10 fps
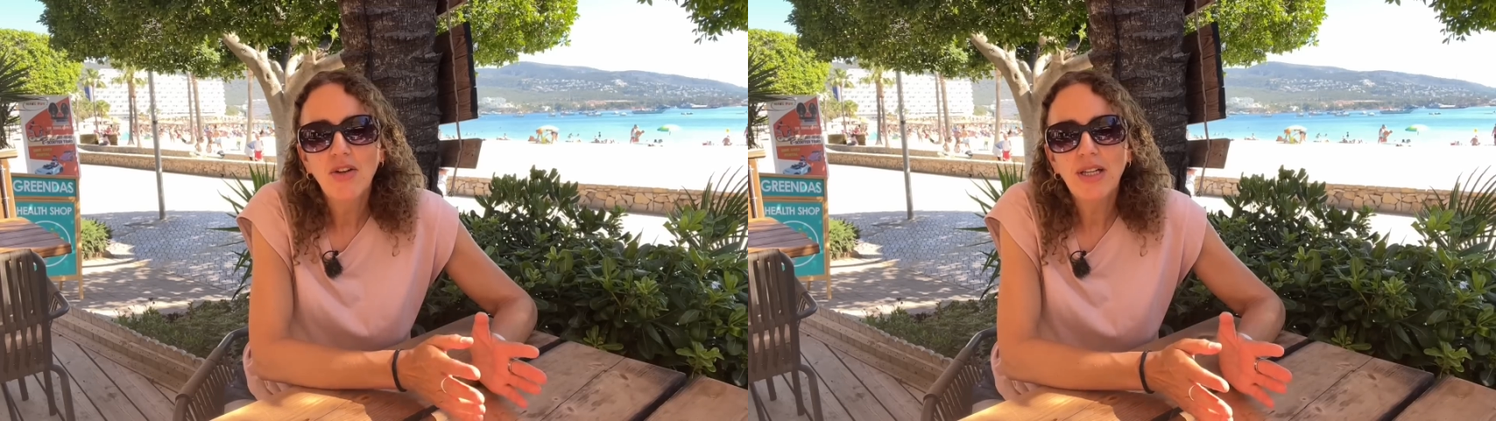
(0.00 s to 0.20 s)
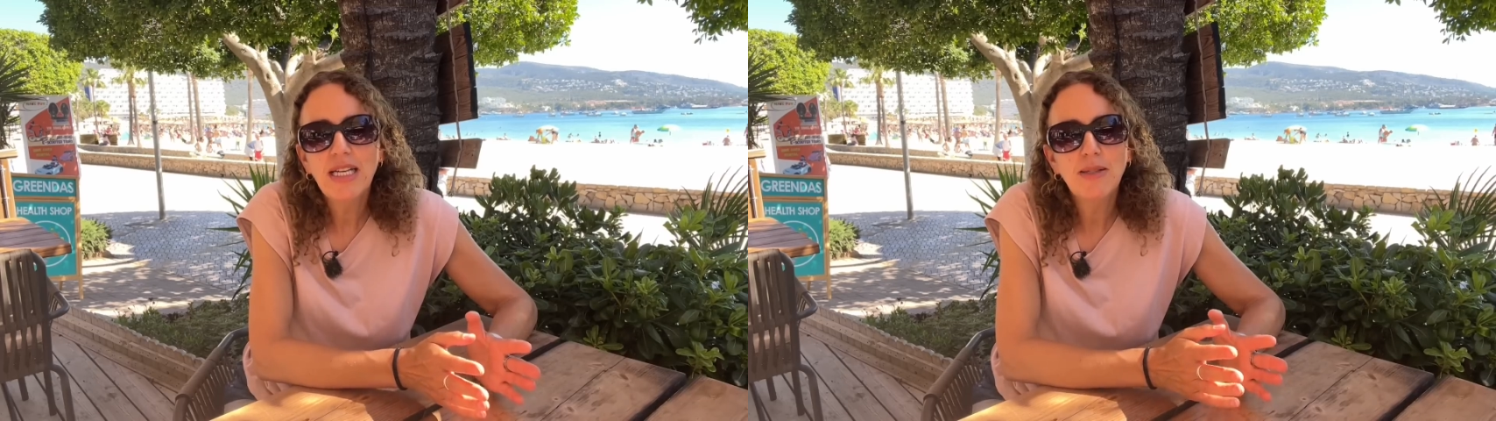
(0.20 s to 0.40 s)

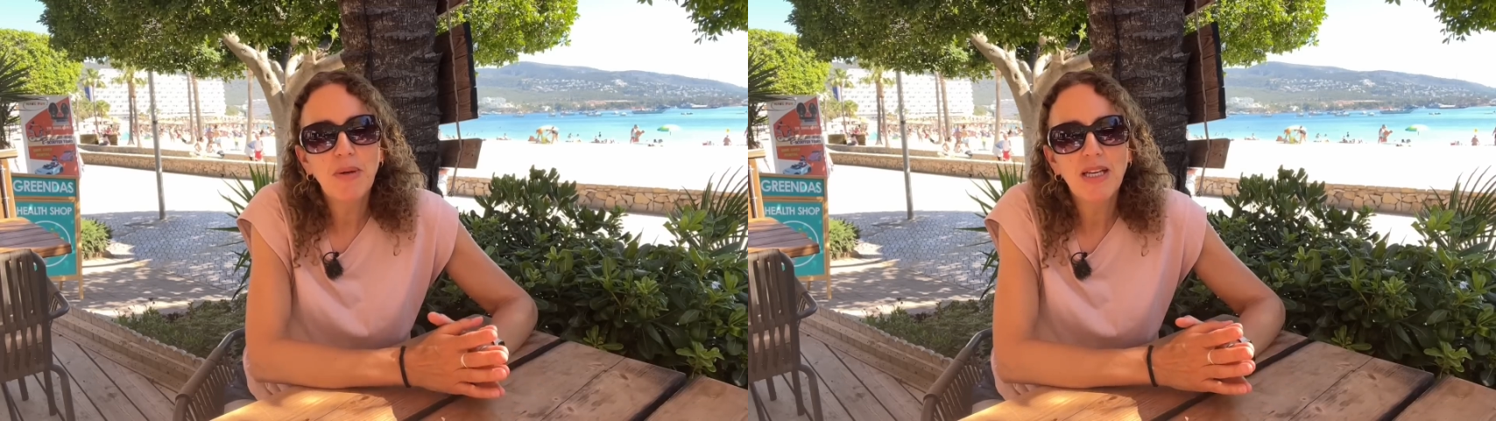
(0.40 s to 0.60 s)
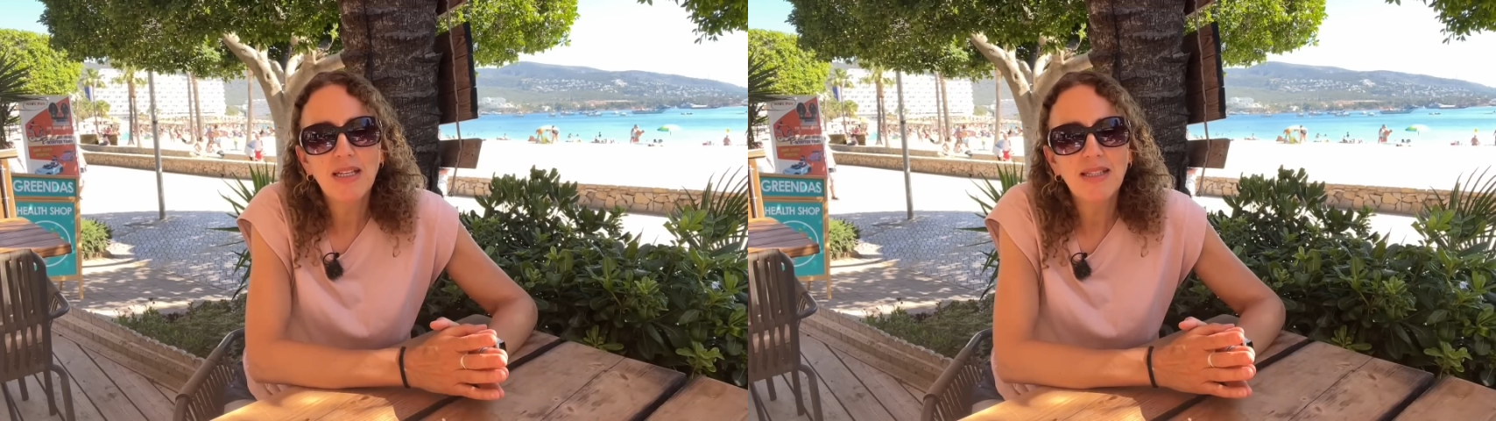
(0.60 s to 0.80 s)
not
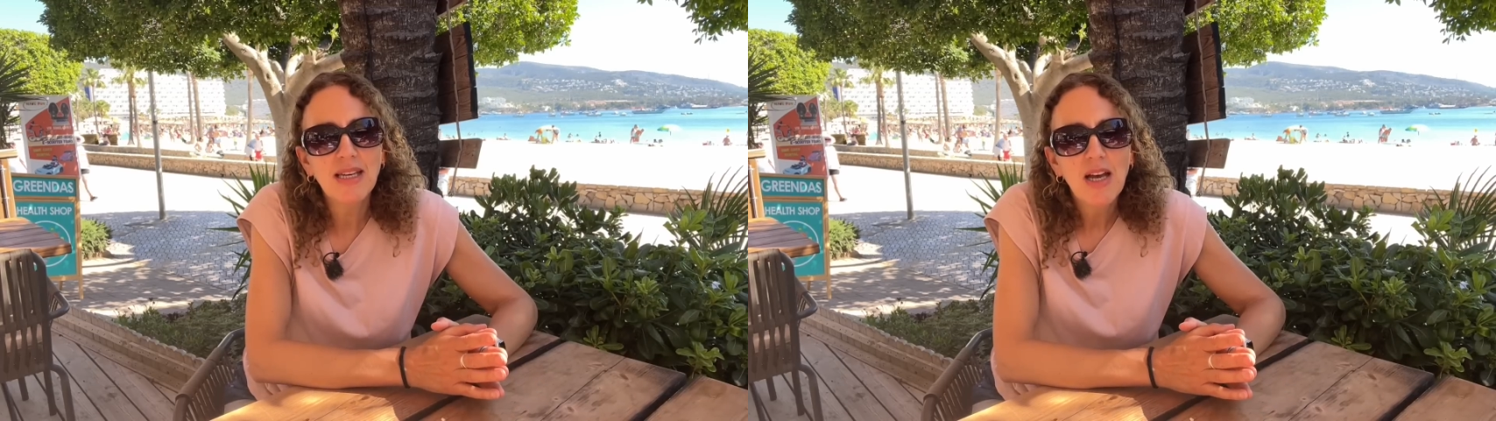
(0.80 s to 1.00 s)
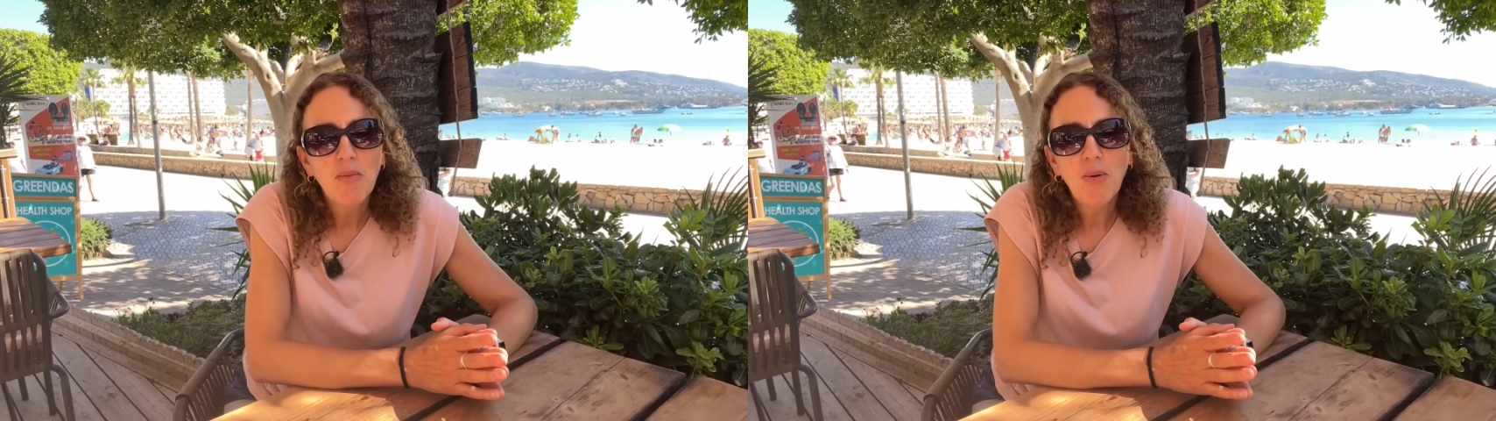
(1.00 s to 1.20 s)
least
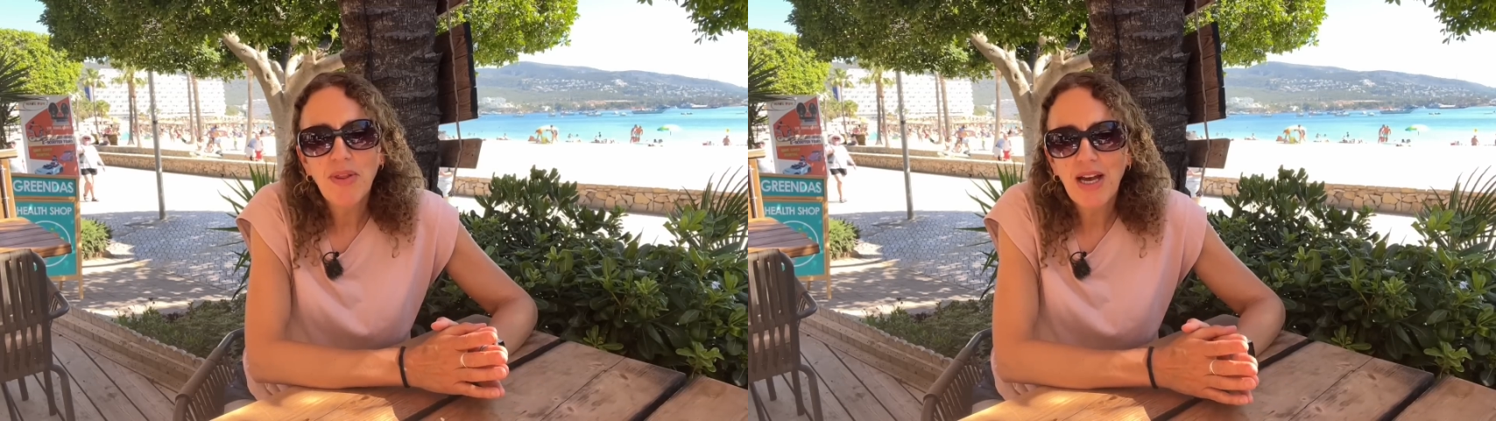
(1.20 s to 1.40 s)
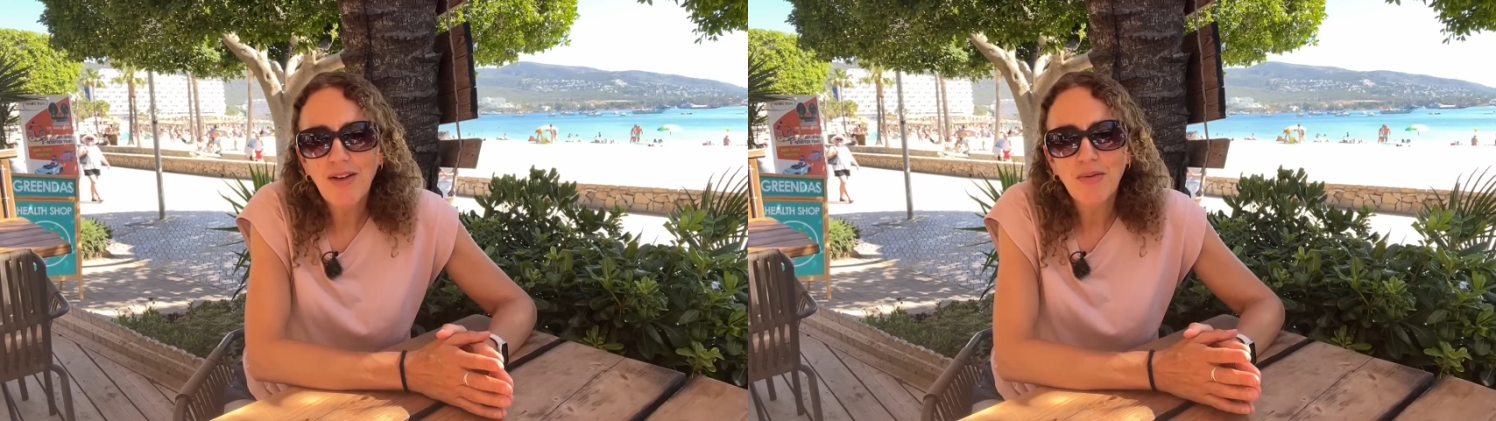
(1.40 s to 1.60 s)
because,
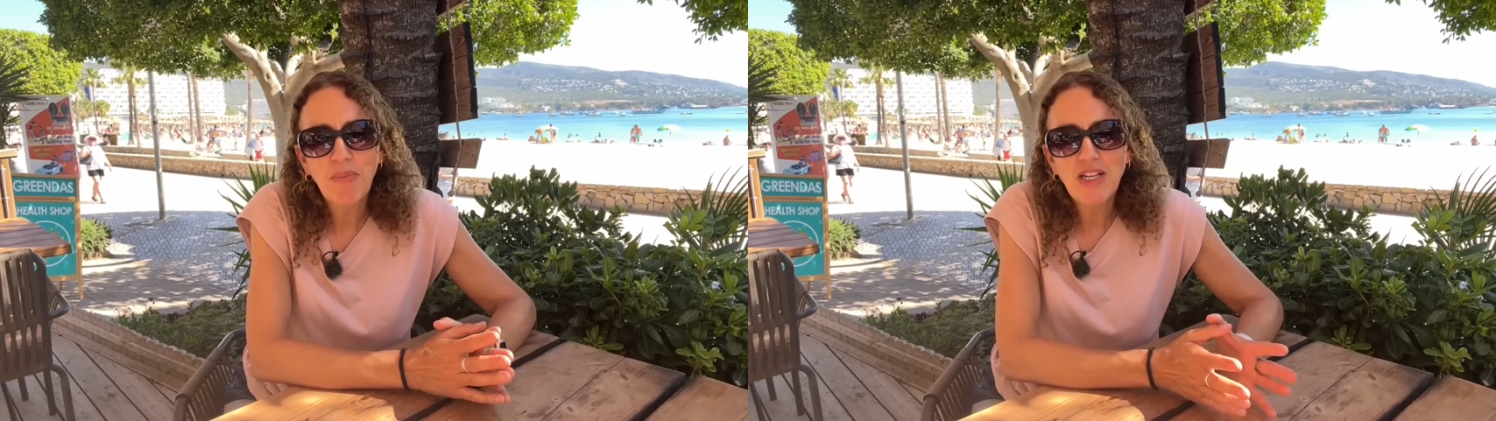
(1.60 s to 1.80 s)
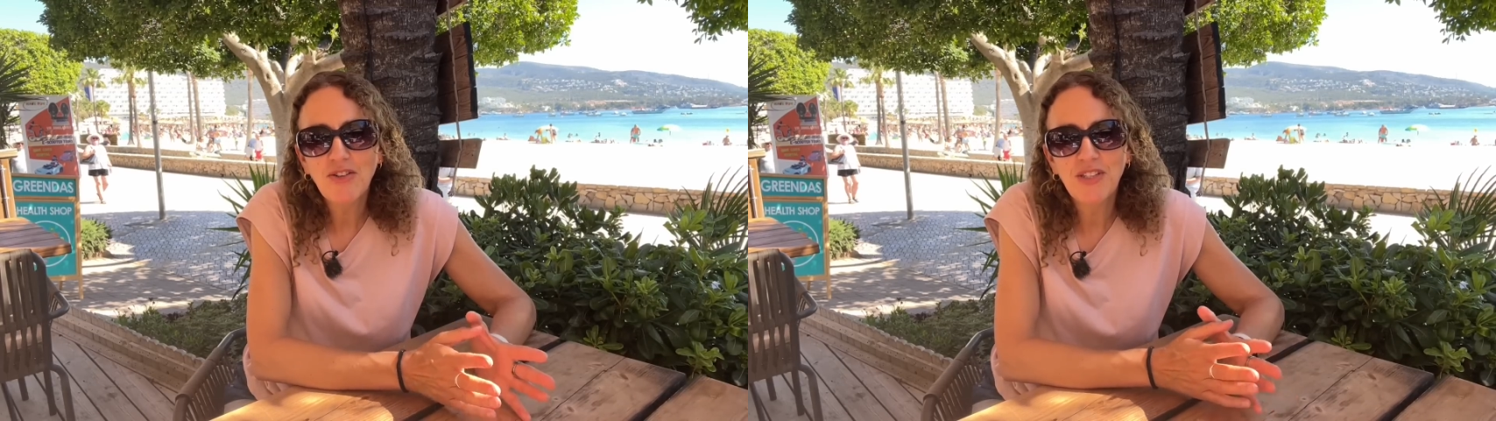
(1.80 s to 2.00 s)
well,
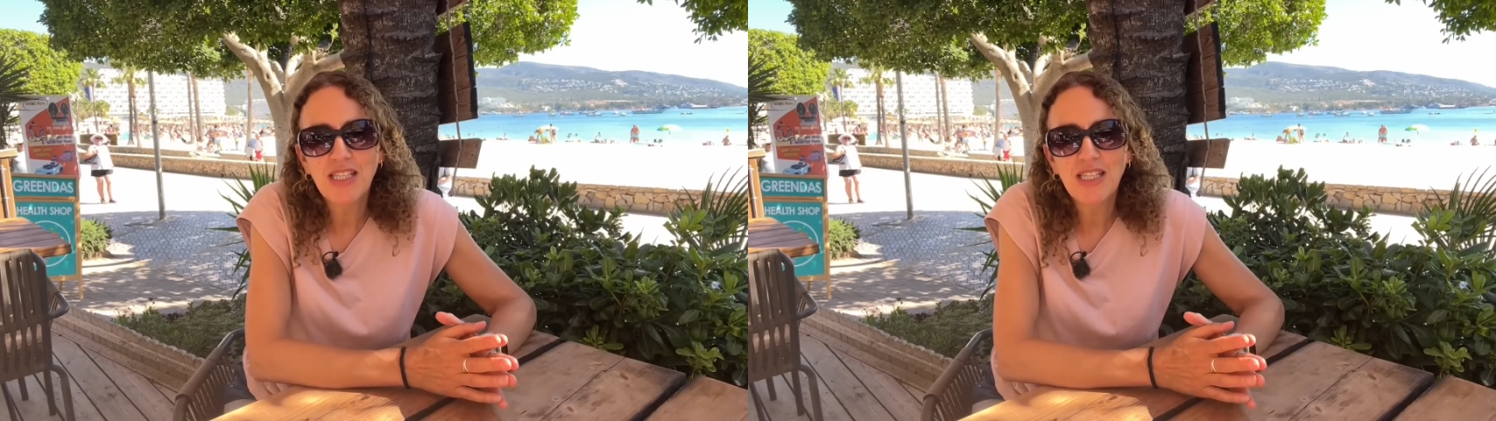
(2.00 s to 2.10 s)
without beach